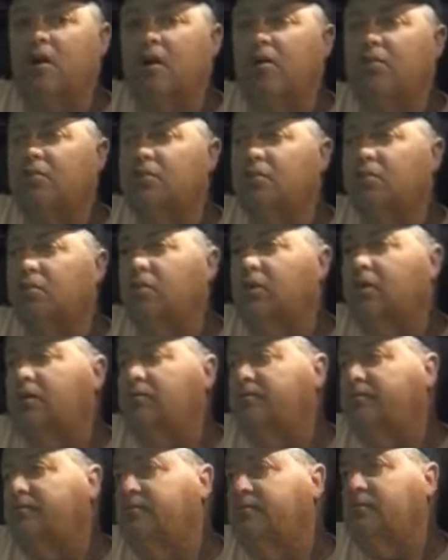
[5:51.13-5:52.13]
hours early,
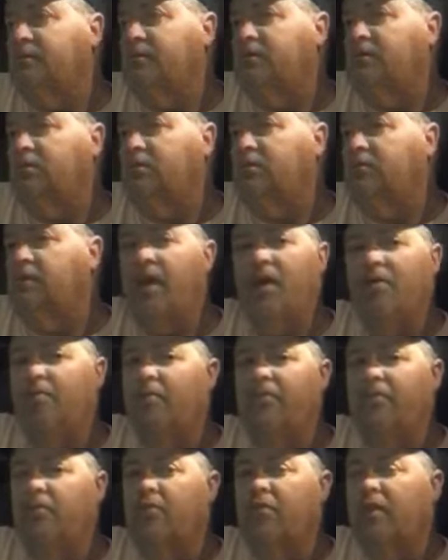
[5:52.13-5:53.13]
but not
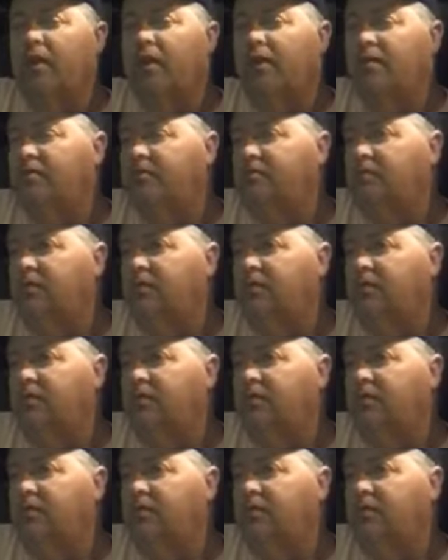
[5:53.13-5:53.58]
before that.